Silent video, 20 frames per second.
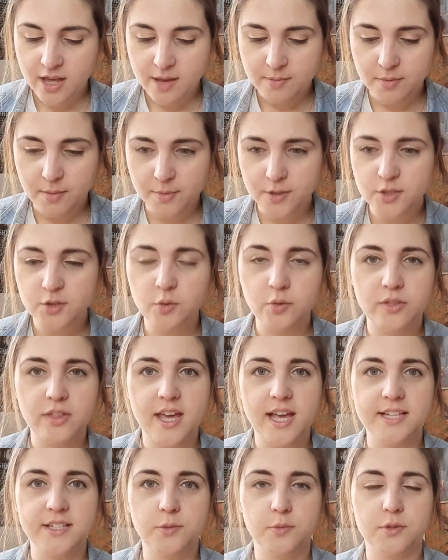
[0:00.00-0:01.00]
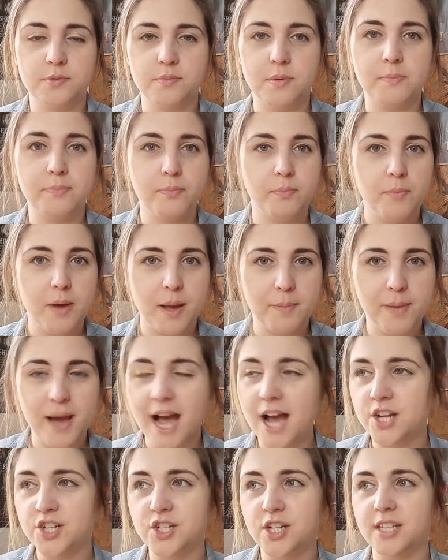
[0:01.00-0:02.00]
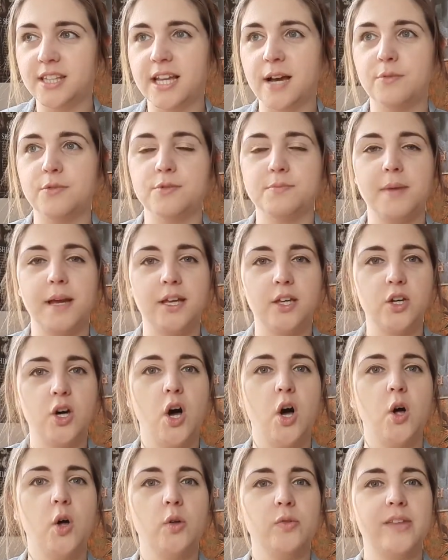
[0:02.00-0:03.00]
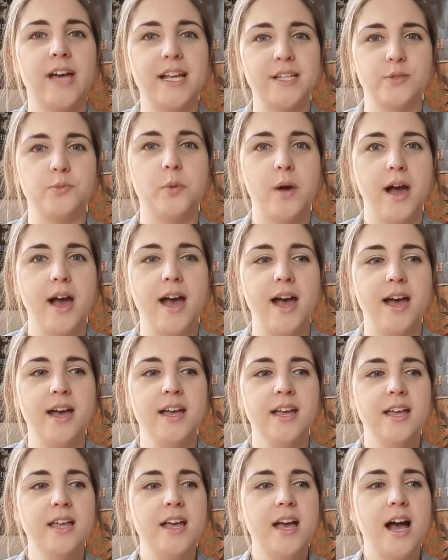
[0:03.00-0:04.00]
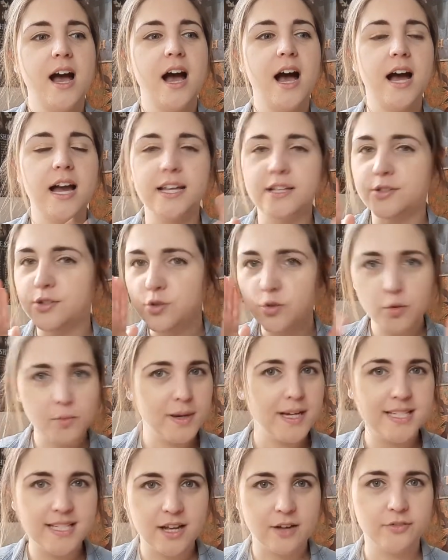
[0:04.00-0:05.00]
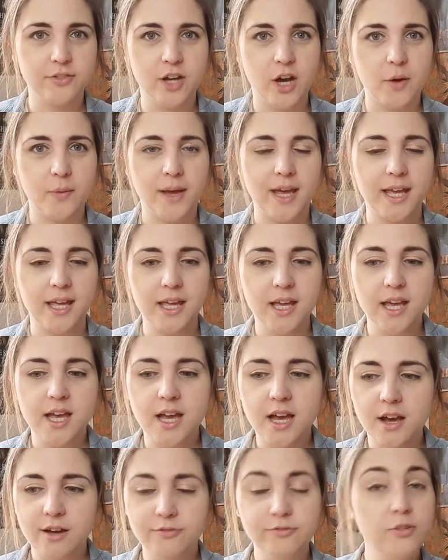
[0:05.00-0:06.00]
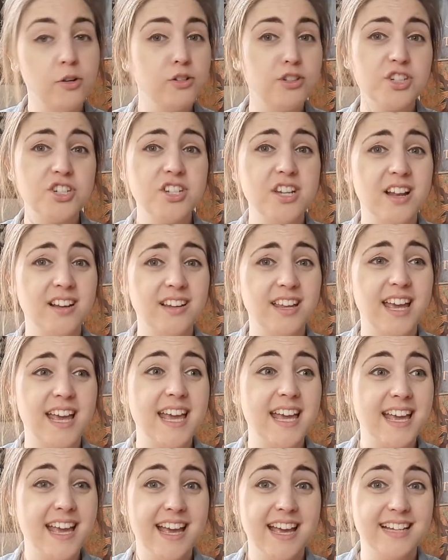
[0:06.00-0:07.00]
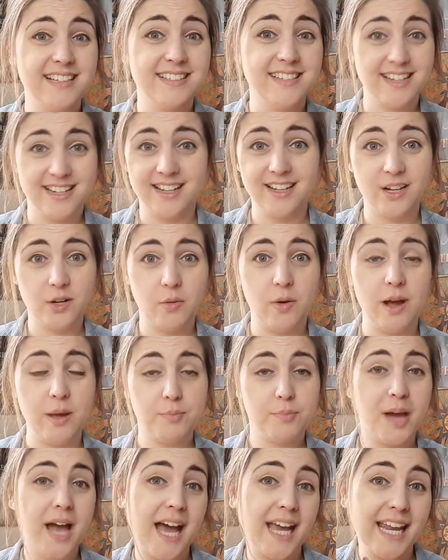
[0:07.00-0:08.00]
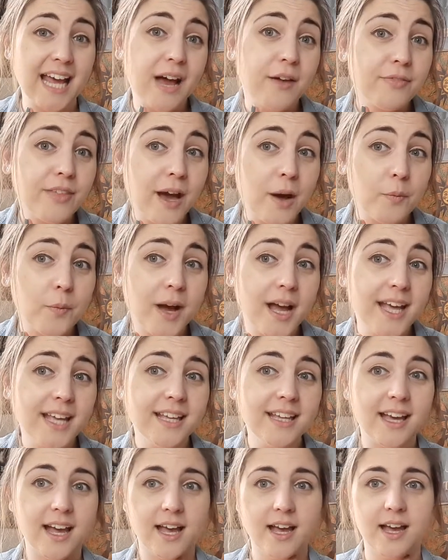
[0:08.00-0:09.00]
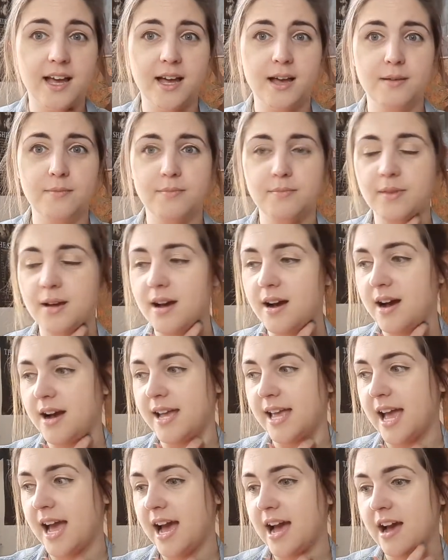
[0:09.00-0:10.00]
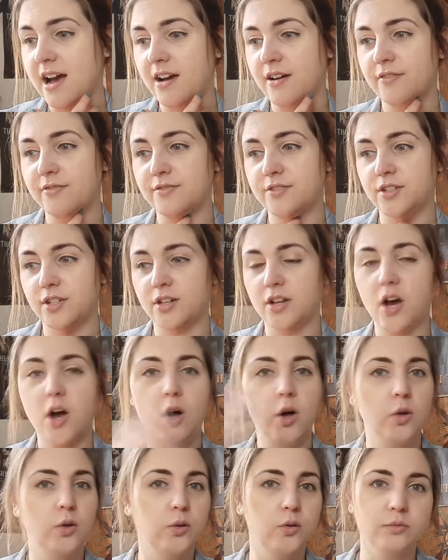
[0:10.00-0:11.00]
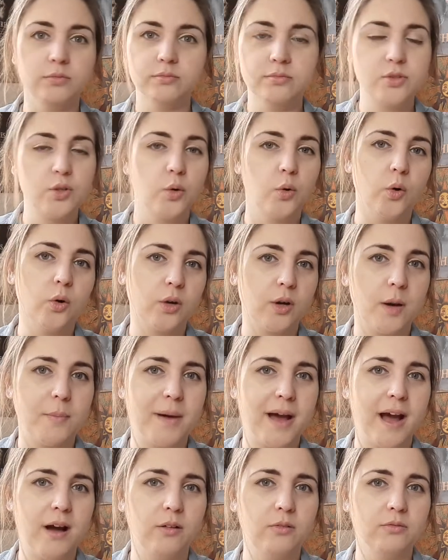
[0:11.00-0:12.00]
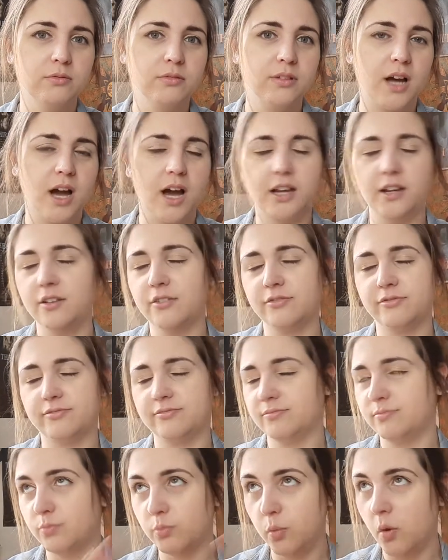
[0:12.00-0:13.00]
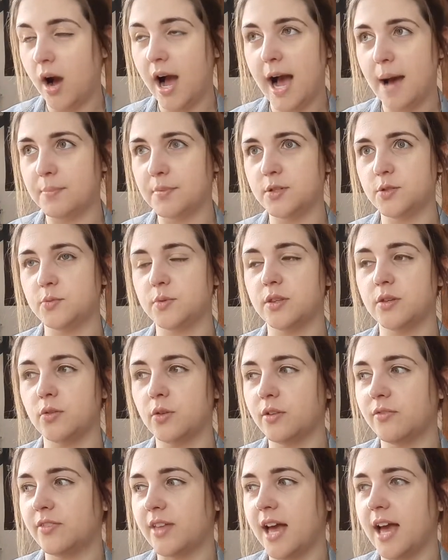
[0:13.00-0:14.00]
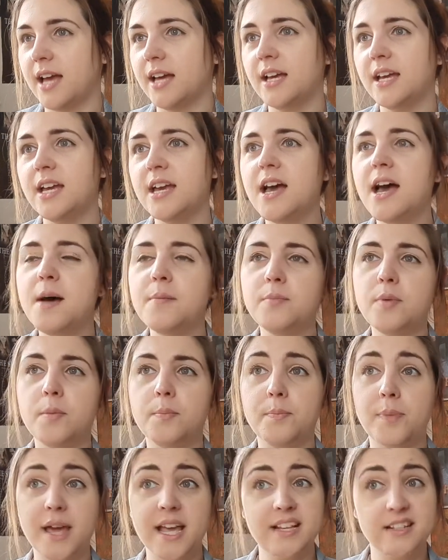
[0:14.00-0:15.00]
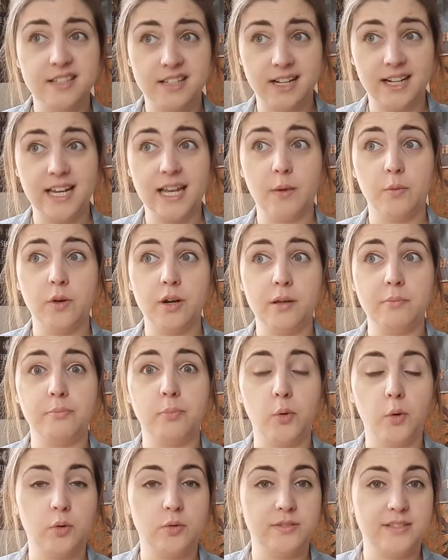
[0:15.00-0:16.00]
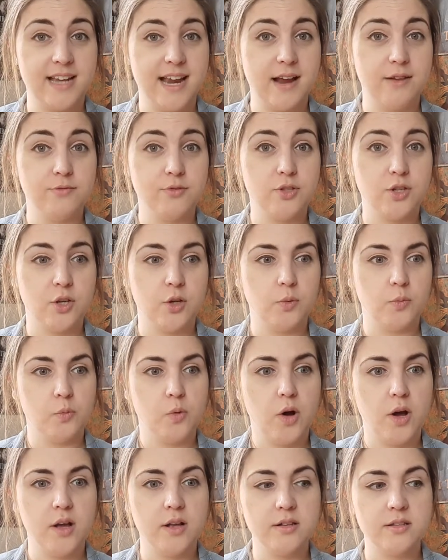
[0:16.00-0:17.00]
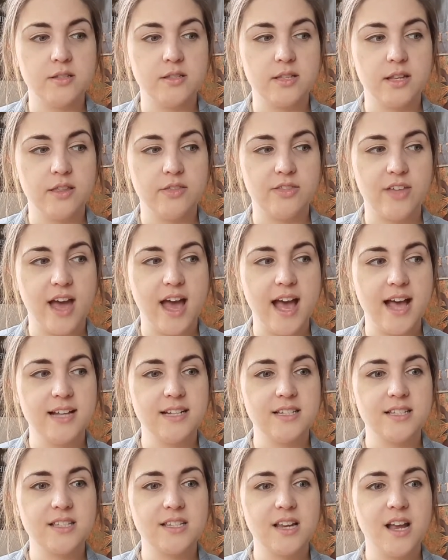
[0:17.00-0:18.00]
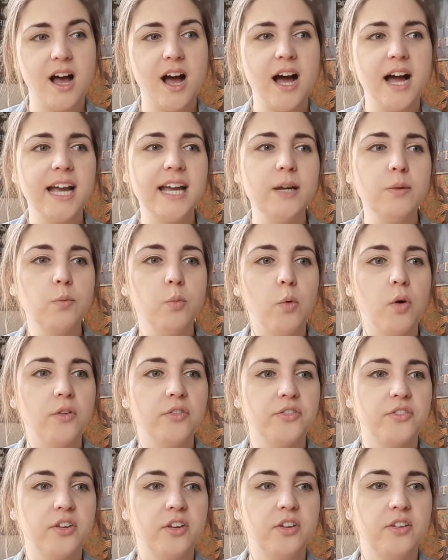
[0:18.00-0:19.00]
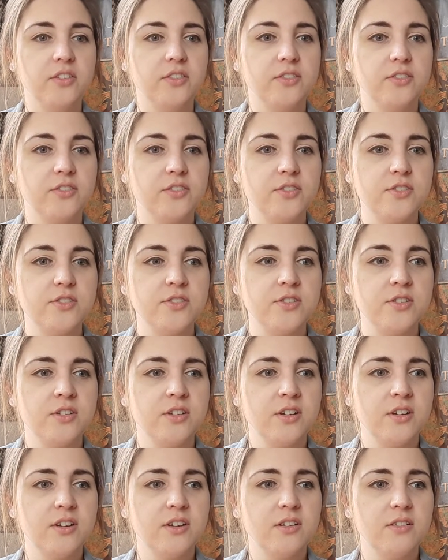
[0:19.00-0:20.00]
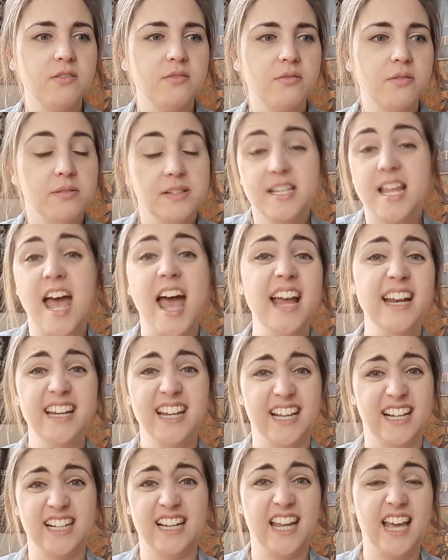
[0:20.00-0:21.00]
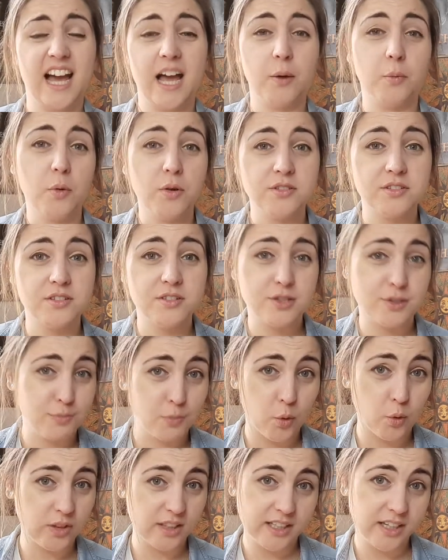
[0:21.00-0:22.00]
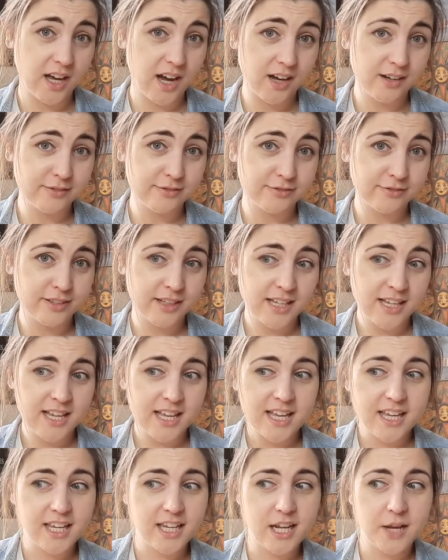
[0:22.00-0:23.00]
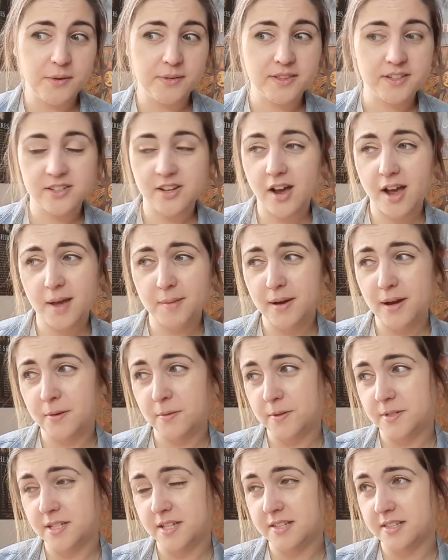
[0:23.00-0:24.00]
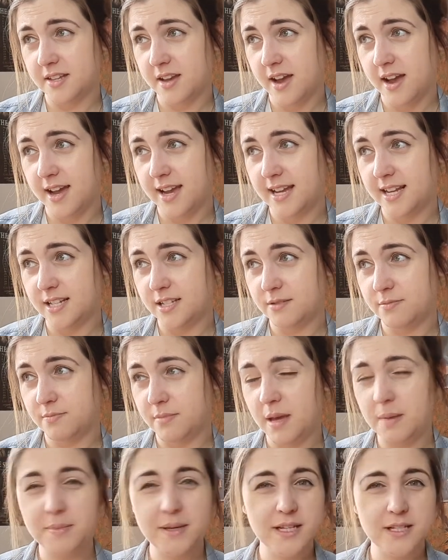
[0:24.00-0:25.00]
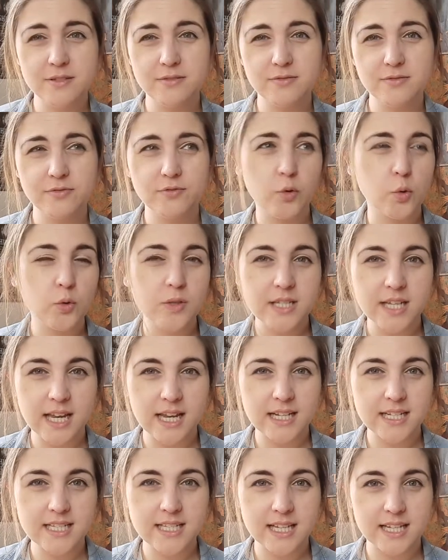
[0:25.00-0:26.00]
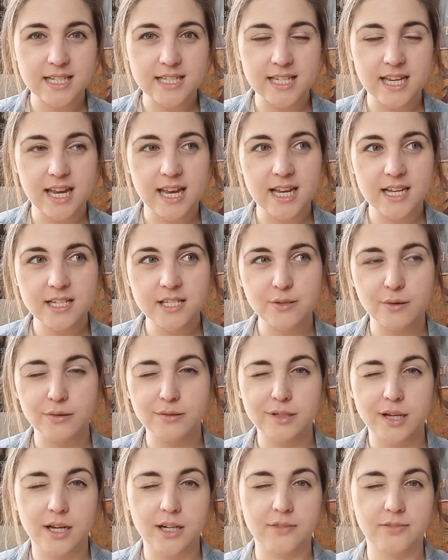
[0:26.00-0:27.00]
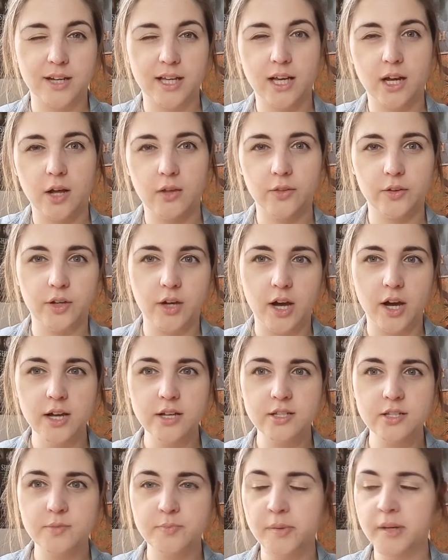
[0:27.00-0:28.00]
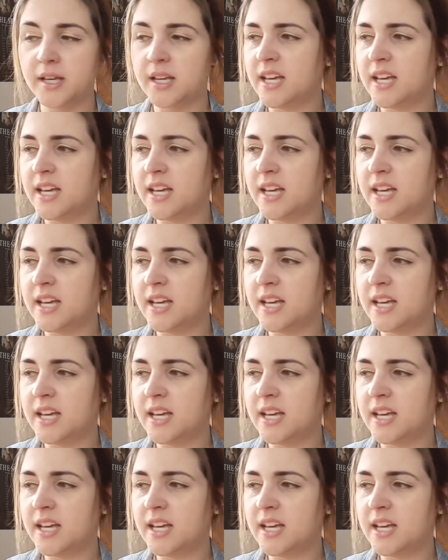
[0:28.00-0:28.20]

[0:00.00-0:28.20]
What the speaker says: But musical theatre was my passion, that was my goal, that's where I saw myself going. Fortunately, it didn't quite pan out that way. I have done a whole talk about kind of what happened with all of that. But basically, what it boiled down to was that I wasn't small enough. You know, at the time I was a size maybe 14, 16, so I was kind of like on the cusp.